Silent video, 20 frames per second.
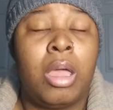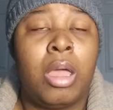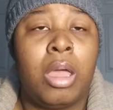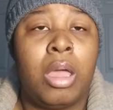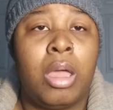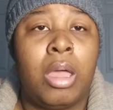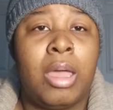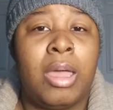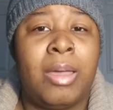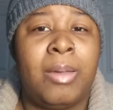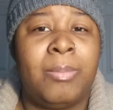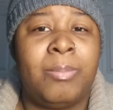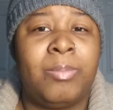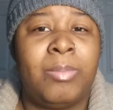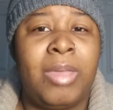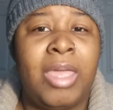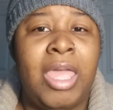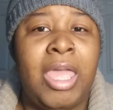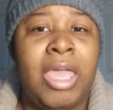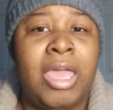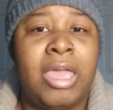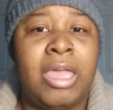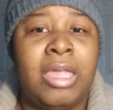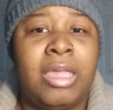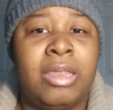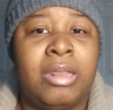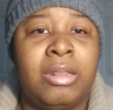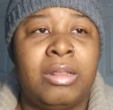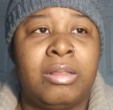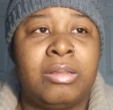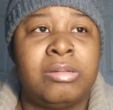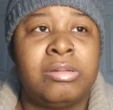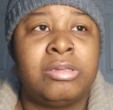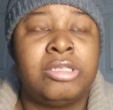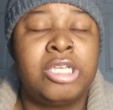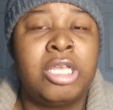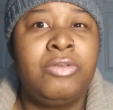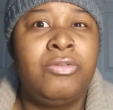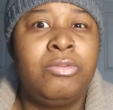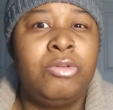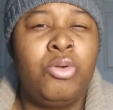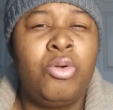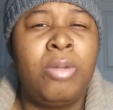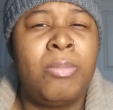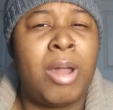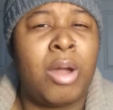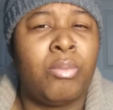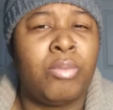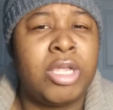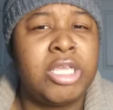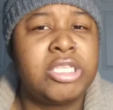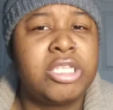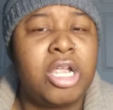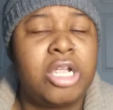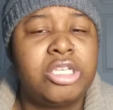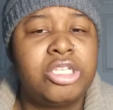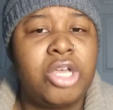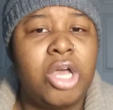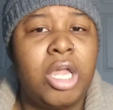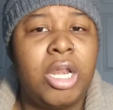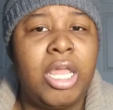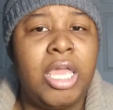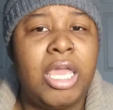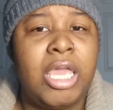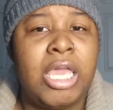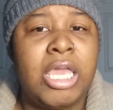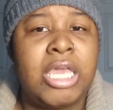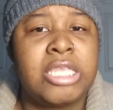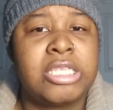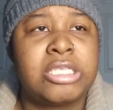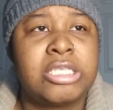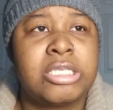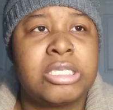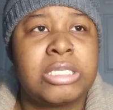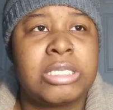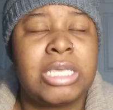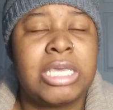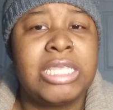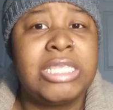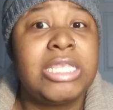And just from doing my research on it, it's